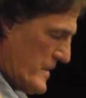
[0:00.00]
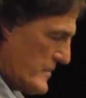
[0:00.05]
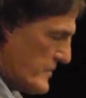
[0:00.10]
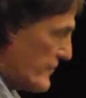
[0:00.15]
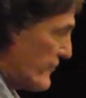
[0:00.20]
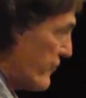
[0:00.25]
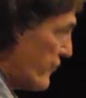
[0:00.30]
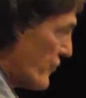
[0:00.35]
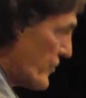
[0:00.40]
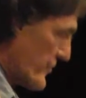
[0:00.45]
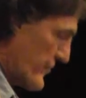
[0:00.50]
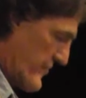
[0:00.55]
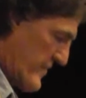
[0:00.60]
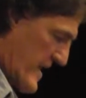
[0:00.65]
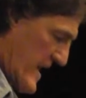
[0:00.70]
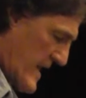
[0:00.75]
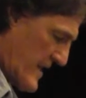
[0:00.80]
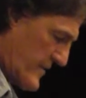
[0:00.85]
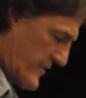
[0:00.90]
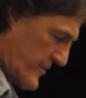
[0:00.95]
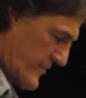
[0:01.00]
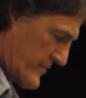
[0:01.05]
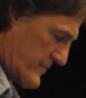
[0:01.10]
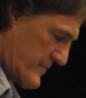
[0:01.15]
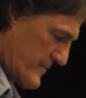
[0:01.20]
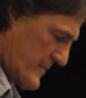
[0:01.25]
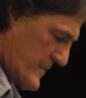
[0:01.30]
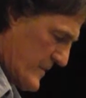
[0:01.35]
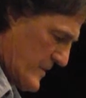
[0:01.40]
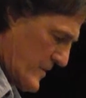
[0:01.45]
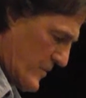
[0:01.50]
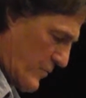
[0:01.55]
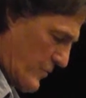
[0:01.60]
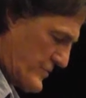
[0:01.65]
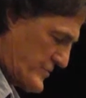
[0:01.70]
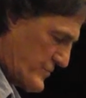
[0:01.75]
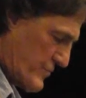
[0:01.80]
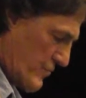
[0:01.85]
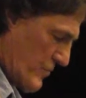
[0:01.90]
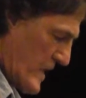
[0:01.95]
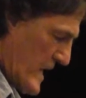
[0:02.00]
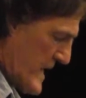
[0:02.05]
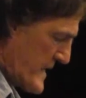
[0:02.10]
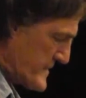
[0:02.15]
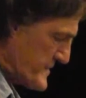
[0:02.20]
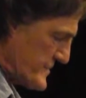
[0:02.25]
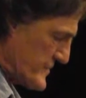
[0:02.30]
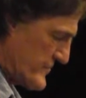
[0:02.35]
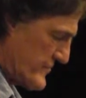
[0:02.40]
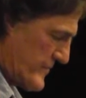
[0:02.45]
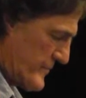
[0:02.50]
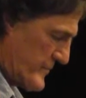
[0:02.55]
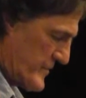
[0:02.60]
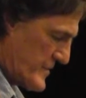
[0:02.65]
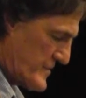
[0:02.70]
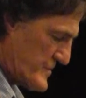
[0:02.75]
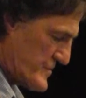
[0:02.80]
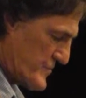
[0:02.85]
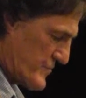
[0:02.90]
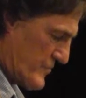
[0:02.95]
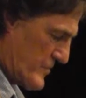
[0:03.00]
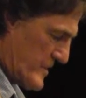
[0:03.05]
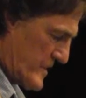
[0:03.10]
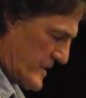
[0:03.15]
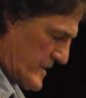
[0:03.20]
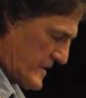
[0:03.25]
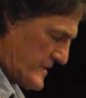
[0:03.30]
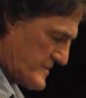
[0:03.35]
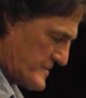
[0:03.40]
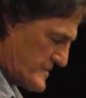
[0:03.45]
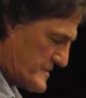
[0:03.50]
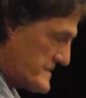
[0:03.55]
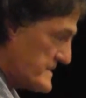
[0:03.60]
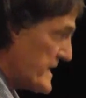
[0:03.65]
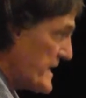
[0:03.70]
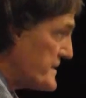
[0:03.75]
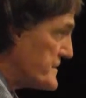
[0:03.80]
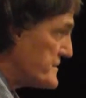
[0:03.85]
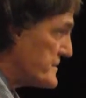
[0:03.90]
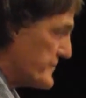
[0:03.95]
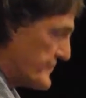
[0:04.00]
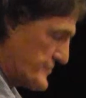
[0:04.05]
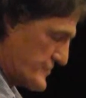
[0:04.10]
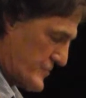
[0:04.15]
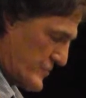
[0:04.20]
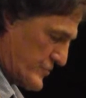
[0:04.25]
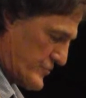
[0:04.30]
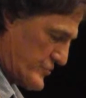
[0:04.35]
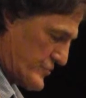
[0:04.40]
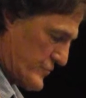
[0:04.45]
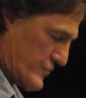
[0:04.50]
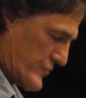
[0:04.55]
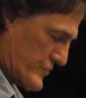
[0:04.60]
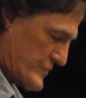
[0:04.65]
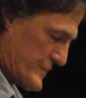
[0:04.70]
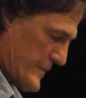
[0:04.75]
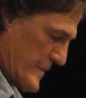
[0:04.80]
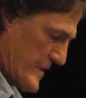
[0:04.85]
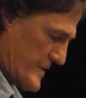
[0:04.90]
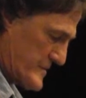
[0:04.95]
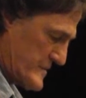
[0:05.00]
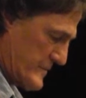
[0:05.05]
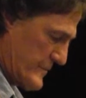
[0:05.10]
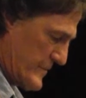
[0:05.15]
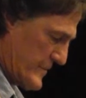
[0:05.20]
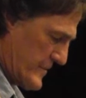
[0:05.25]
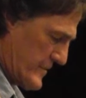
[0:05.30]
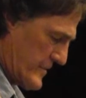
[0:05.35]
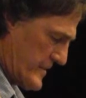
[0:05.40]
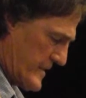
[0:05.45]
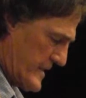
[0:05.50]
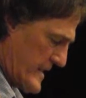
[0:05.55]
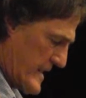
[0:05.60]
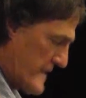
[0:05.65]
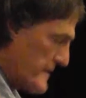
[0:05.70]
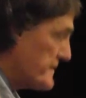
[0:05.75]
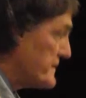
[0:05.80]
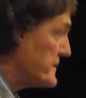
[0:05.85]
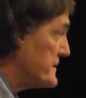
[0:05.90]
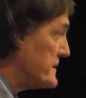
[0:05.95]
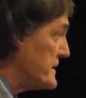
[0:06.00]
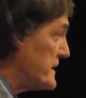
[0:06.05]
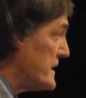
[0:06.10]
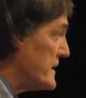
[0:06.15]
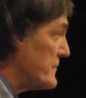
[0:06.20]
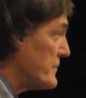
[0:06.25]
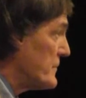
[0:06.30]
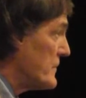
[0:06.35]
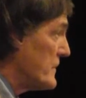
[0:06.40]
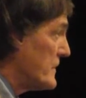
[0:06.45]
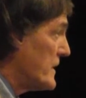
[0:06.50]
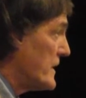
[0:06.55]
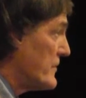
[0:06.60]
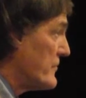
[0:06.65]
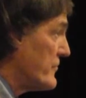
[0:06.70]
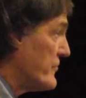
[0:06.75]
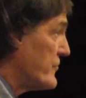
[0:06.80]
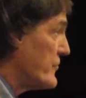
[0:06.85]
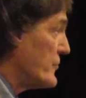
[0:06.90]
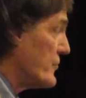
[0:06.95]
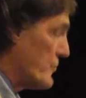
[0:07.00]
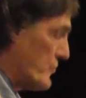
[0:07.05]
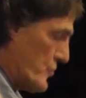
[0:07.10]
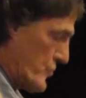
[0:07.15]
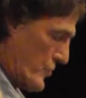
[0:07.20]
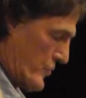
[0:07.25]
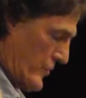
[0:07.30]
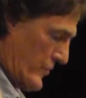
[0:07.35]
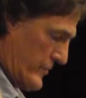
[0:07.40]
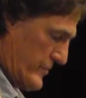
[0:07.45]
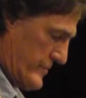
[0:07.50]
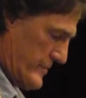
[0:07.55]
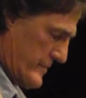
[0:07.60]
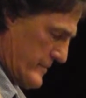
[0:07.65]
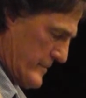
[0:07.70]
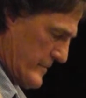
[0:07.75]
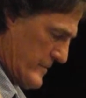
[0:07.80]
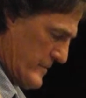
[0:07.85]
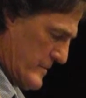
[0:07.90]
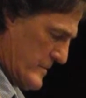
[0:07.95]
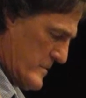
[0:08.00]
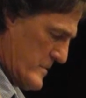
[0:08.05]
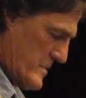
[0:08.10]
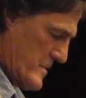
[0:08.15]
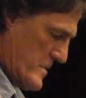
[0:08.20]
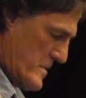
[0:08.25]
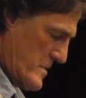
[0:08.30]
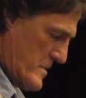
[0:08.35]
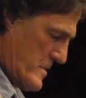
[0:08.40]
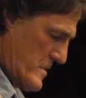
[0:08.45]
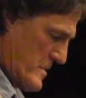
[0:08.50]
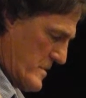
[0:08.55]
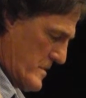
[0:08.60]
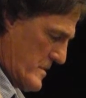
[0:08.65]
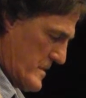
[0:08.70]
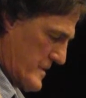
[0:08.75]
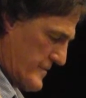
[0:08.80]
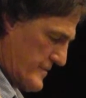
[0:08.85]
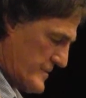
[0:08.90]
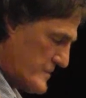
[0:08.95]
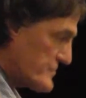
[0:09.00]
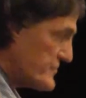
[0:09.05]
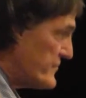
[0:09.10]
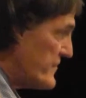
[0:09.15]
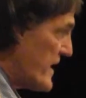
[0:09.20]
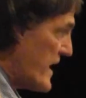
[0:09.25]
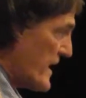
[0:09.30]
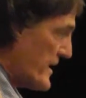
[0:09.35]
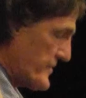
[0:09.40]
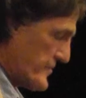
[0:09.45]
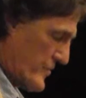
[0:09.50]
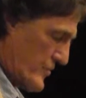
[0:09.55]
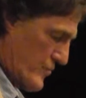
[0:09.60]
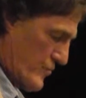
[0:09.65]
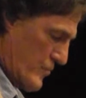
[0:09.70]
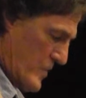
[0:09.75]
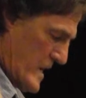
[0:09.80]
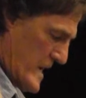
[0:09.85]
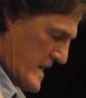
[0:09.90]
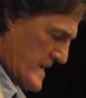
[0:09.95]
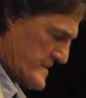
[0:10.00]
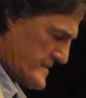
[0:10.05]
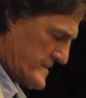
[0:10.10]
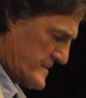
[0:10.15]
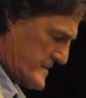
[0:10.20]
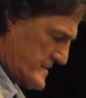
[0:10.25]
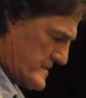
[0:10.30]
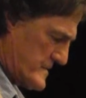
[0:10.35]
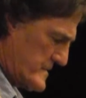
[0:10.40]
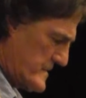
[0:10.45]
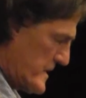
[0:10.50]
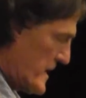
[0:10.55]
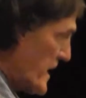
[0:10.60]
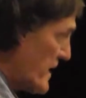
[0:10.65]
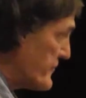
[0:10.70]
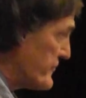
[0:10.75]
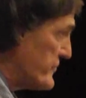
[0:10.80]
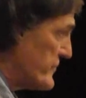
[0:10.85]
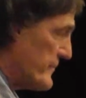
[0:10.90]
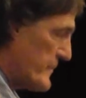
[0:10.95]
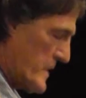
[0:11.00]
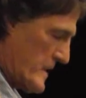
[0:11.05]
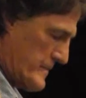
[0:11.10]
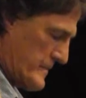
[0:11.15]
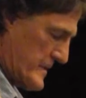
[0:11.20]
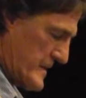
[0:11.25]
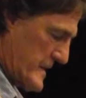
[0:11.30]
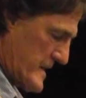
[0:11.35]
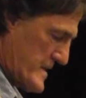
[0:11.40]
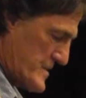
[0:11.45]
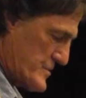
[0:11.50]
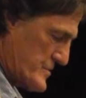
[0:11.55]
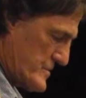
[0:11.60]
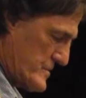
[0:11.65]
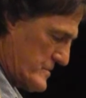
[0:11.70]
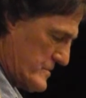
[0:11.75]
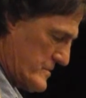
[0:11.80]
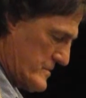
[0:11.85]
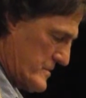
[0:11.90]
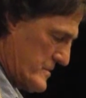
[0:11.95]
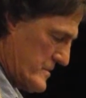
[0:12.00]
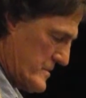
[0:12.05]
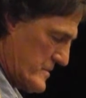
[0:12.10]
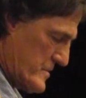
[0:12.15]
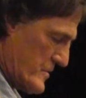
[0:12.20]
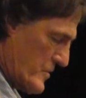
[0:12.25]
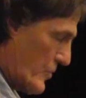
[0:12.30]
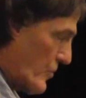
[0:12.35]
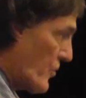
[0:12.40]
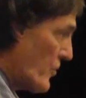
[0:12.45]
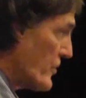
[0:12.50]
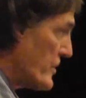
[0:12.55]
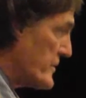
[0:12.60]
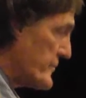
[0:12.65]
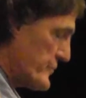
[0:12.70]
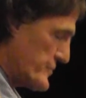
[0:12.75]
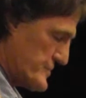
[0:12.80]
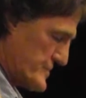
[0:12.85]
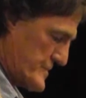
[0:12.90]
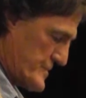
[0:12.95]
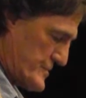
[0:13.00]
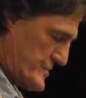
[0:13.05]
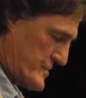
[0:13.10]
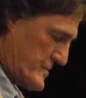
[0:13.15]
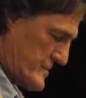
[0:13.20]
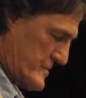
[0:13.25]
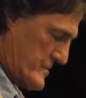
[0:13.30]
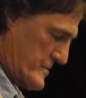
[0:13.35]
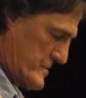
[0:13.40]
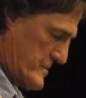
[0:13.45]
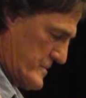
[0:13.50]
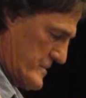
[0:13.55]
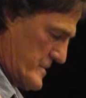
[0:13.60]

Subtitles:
The fourth value, which arises from these three, is a sense of social responsibility and a deep love for the world. This value rises not from obligation or imposition,